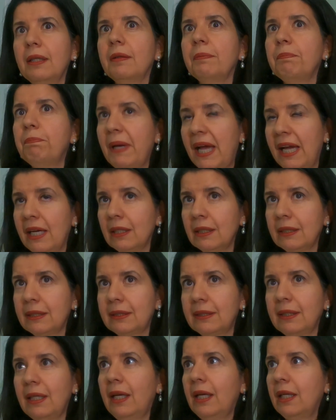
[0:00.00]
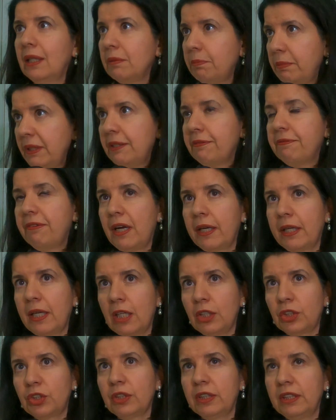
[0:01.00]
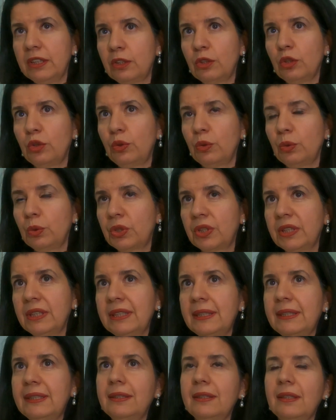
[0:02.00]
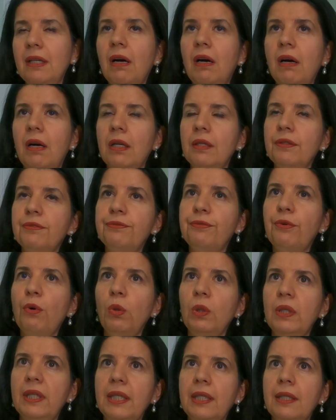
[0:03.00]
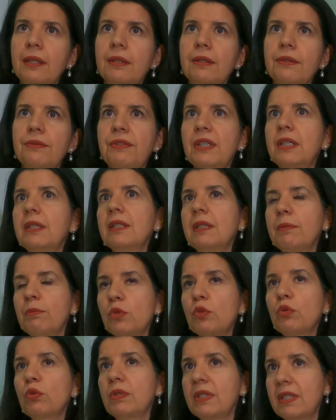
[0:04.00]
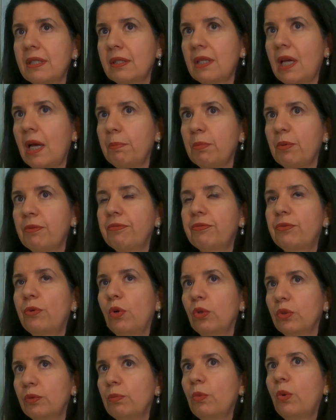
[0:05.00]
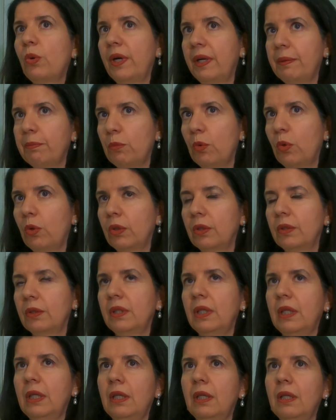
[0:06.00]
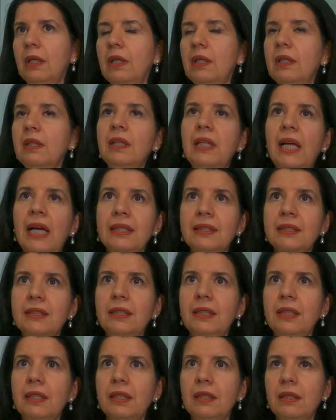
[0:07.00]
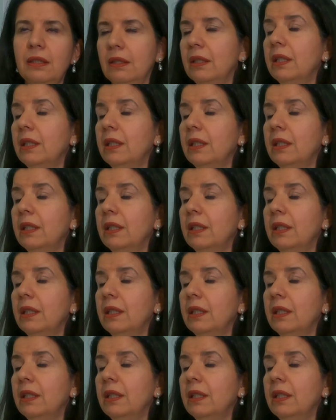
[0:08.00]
banks and big financial institutions are falling victims to this type of fraud more and more. Last year,